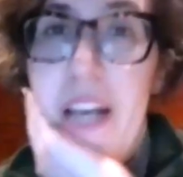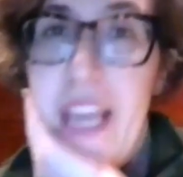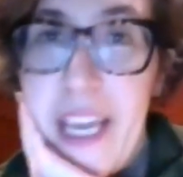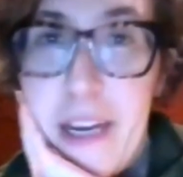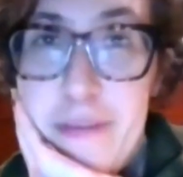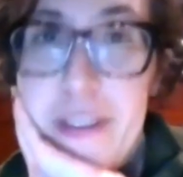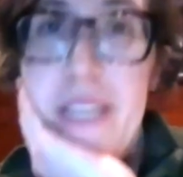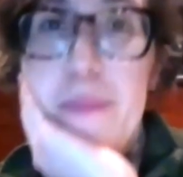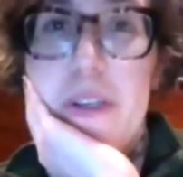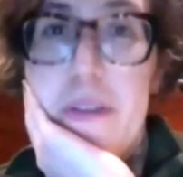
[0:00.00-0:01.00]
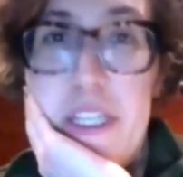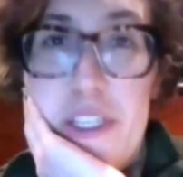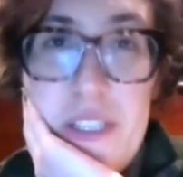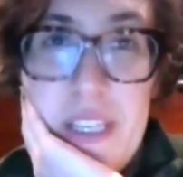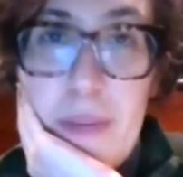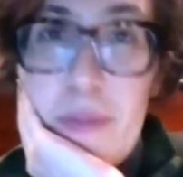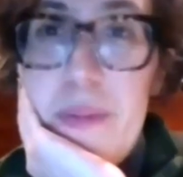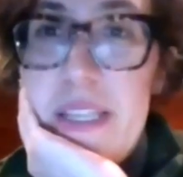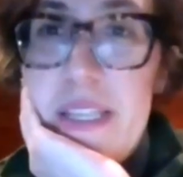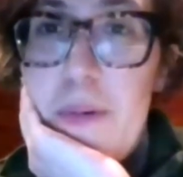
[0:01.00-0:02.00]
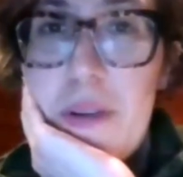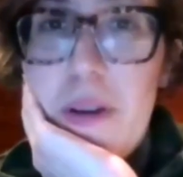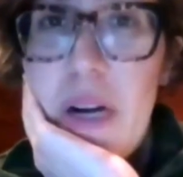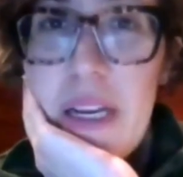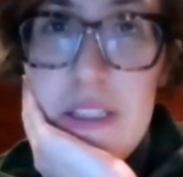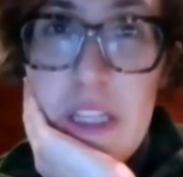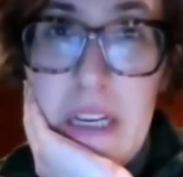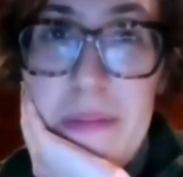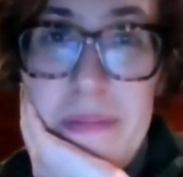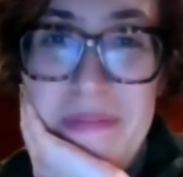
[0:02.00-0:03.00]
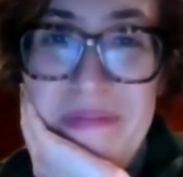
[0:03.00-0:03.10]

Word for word: I'll hang out for any more questions and I promise I won't go on as long.